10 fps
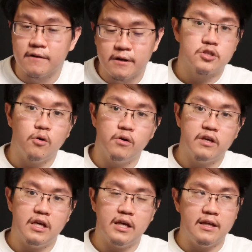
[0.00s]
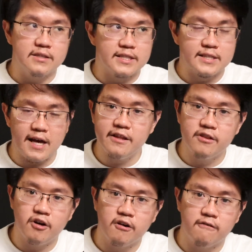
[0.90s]
So
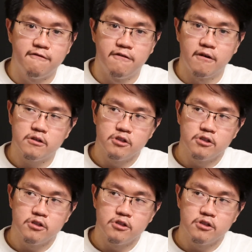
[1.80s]
instead of